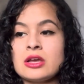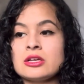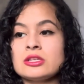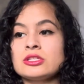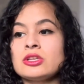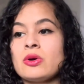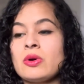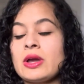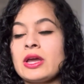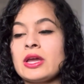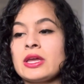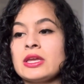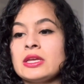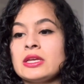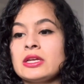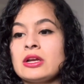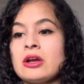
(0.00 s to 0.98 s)
So
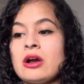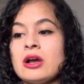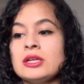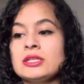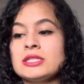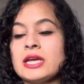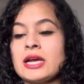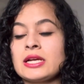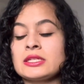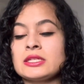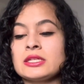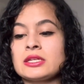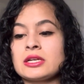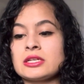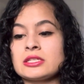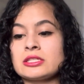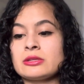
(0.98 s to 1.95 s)
I
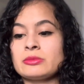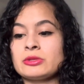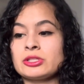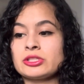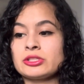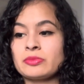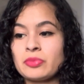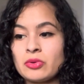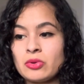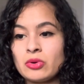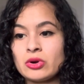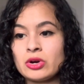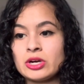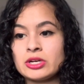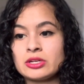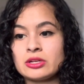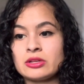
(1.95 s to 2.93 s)
contacted customer
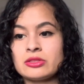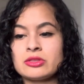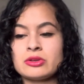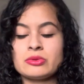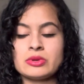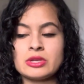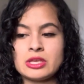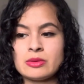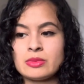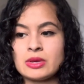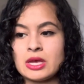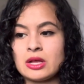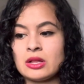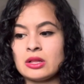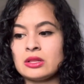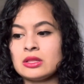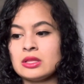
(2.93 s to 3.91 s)
support through
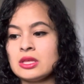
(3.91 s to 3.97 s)
email.